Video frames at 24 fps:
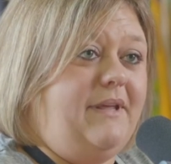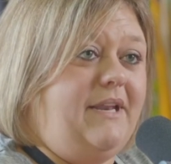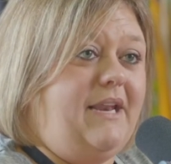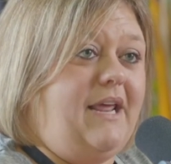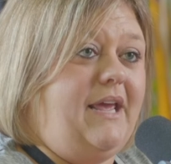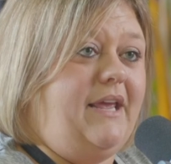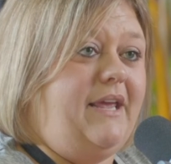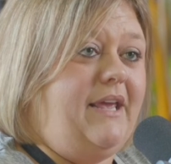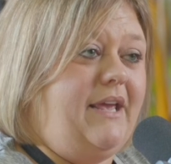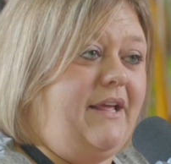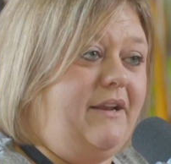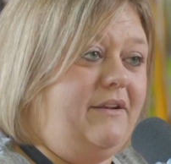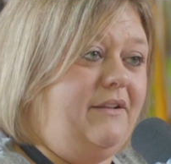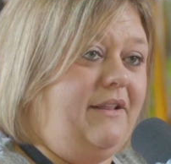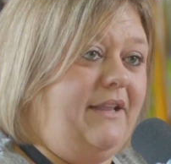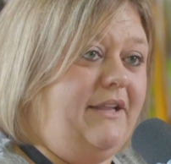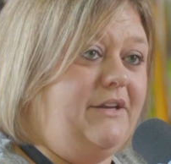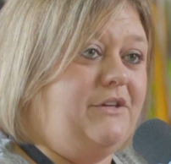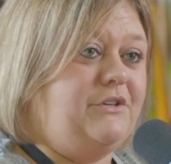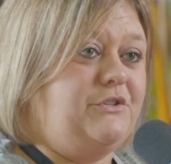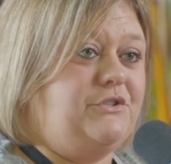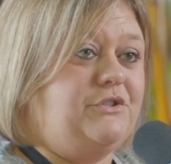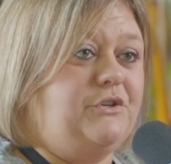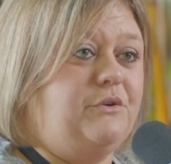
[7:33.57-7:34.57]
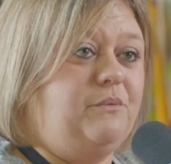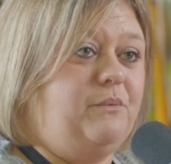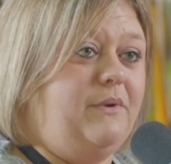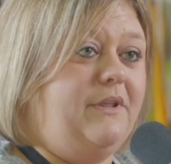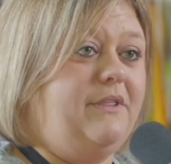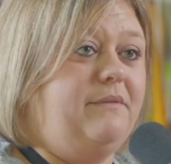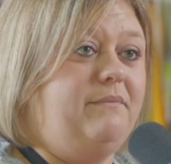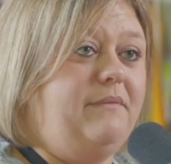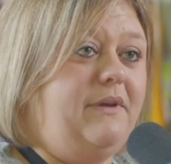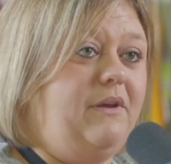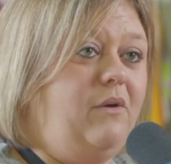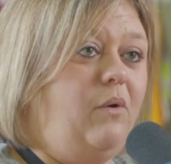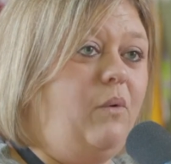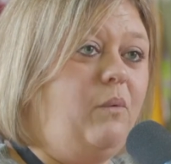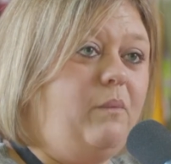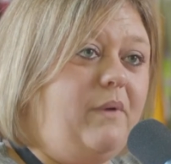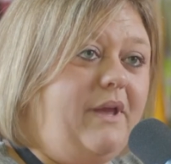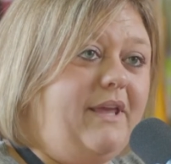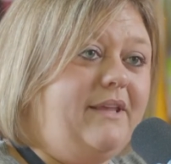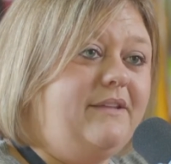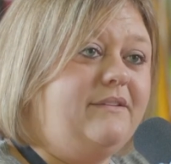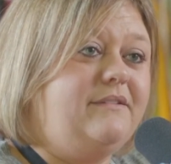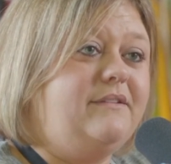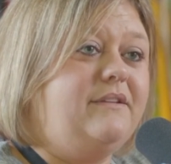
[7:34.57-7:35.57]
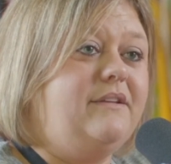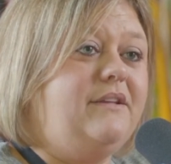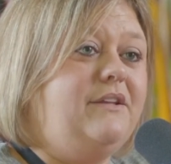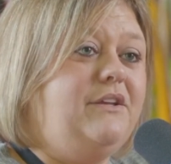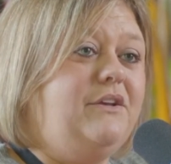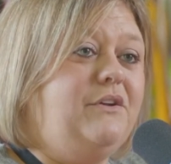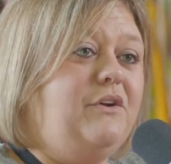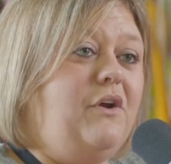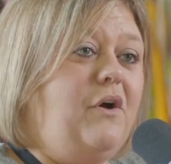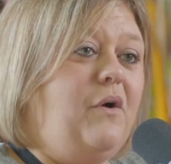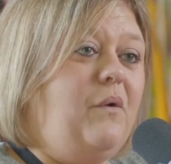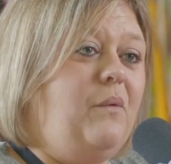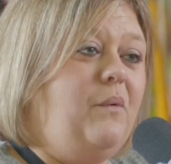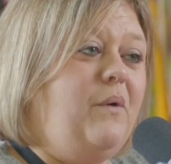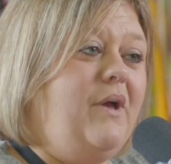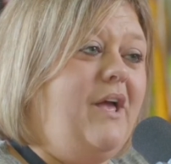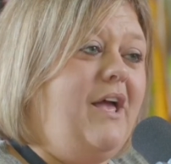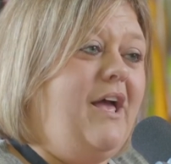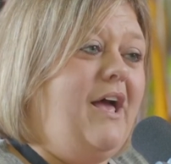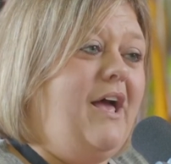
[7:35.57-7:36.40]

and I had literature with me always, you know.